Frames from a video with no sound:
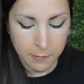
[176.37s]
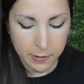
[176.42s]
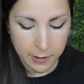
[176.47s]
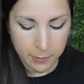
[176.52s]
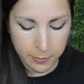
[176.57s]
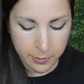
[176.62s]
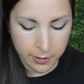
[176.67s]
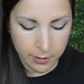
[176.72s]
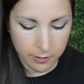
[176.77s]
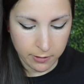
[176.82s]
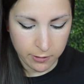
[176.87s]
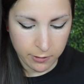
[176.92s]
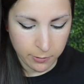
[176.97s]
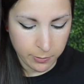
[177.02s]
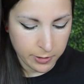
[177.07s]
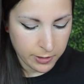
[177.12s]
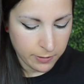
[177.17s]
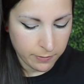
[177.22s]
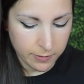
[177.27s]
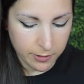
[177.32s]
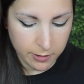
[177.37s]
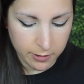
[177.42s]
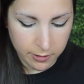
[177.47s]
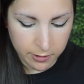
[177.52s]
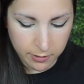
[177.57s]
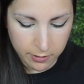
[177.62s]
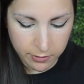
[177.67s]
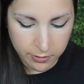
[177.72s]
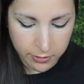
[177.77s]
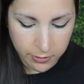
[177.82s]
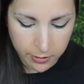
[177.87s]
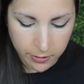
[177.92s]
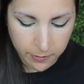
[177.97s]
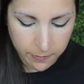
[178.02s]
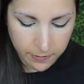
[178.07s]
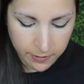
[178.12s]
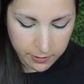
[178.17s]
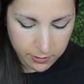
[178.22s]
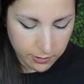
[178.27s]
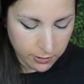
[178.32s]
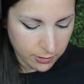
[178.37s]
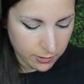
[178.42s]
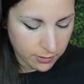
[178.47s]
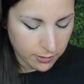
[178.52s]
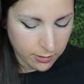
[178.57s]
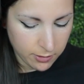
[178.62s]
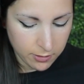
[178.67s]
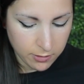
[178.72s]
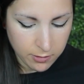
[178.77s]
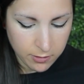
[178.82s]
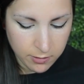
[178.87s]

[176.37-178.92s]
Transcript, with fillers: might put a little bit of a studio fix just to